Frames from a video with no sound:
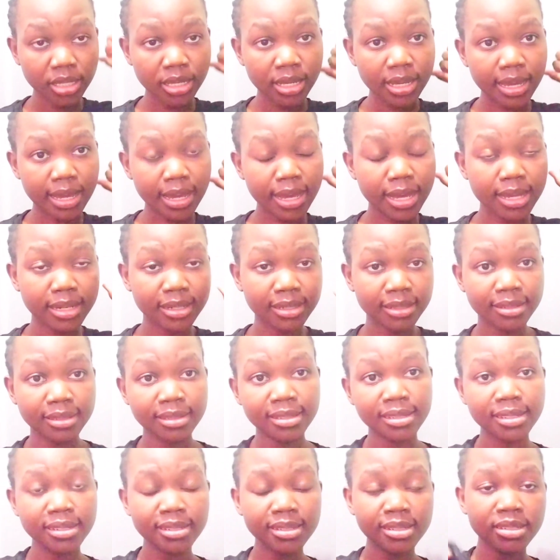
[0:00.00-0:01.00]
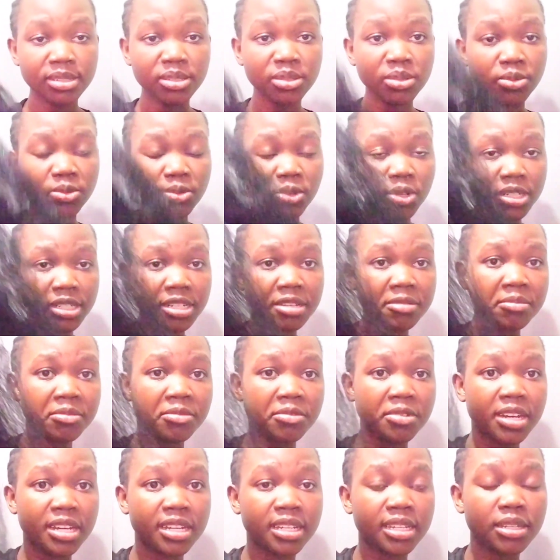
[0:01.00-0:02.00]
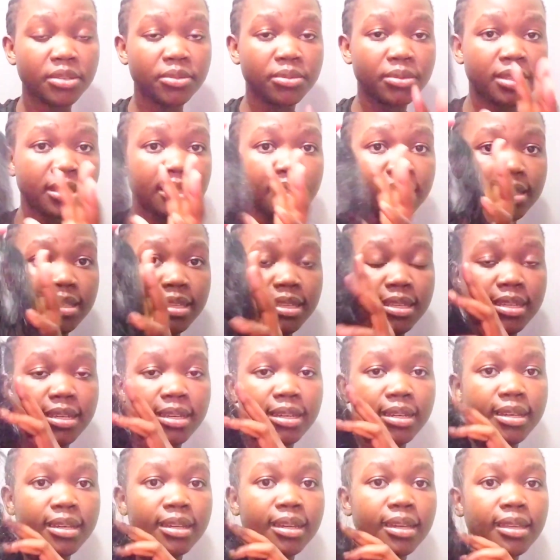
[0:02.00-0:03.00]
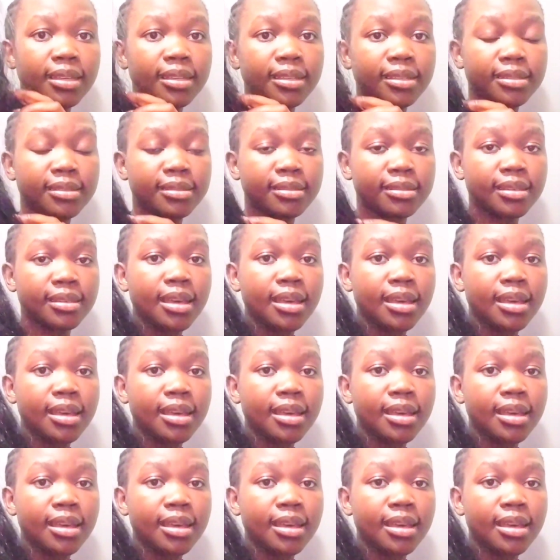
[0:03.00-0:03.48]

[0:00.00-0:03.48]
and since what I'm working with here is